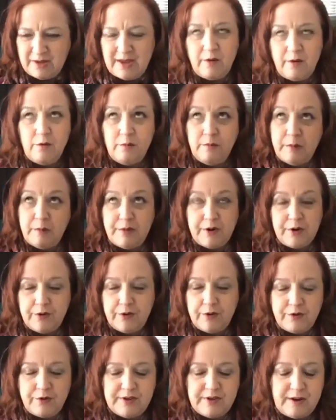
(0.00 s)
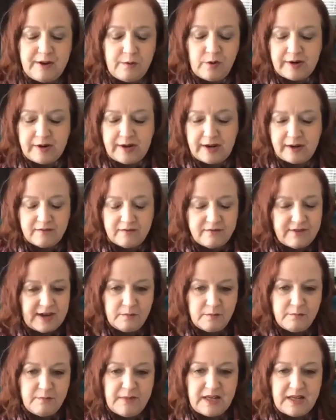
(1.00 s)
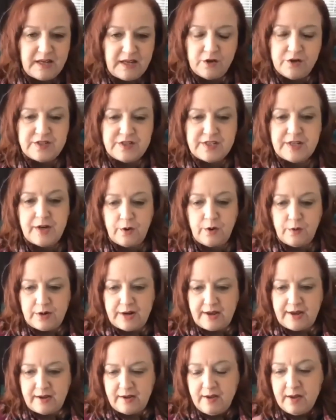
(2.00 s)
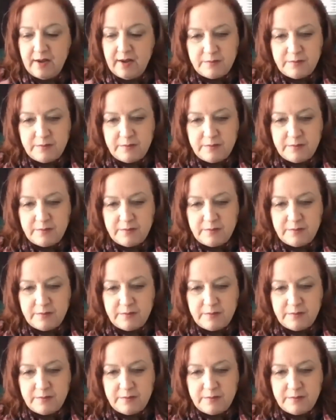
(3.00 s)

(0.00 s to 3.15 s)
remember going to a networking event many years ago, and I